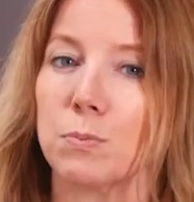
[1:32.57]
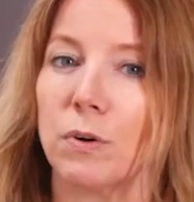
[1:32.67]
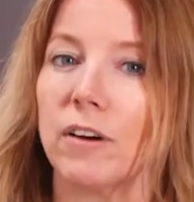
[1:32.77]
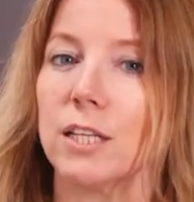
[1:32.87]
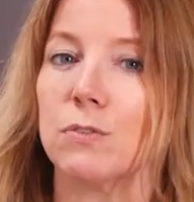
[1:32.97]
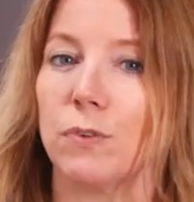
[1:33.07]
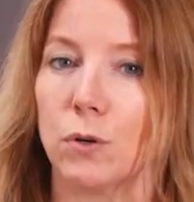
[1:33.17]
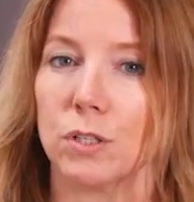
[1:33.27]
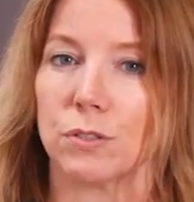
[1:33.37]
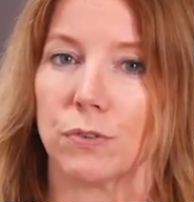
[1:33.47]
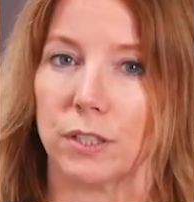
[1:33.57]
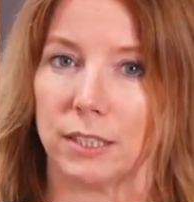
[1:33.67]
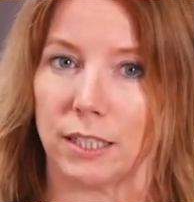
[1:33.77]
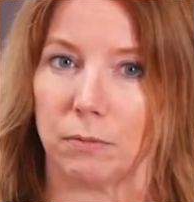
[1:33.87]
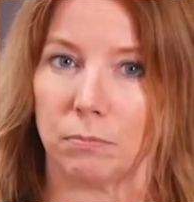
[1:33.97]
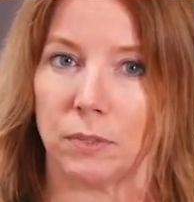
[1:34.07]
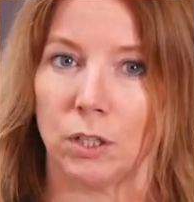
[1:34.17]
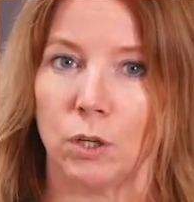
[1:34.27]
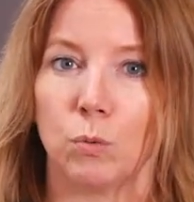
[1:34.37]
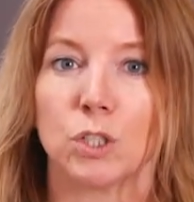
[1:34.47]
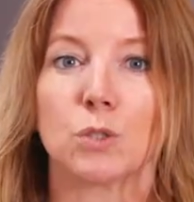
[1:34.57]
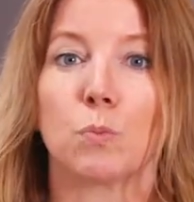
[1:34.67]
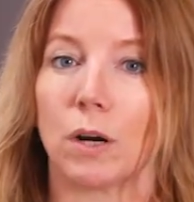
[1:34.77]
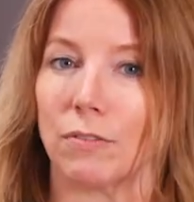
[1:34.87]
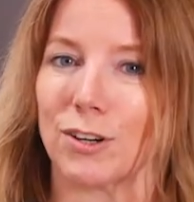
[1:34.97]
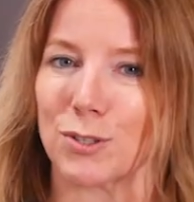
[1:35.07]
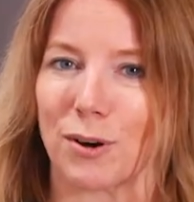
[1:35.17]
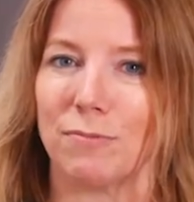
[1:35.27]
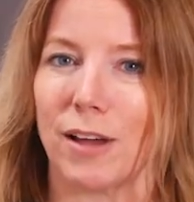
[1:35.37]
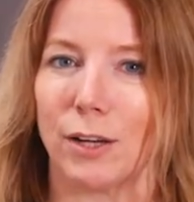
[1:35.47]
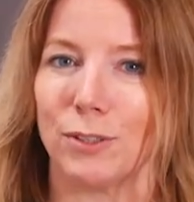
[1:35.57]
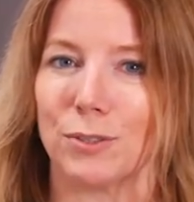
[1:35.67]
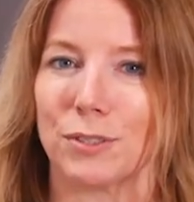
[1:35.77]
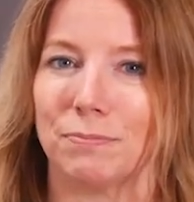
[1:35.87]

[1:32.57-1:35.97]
provides focus for the team, which is one of our Scrum values.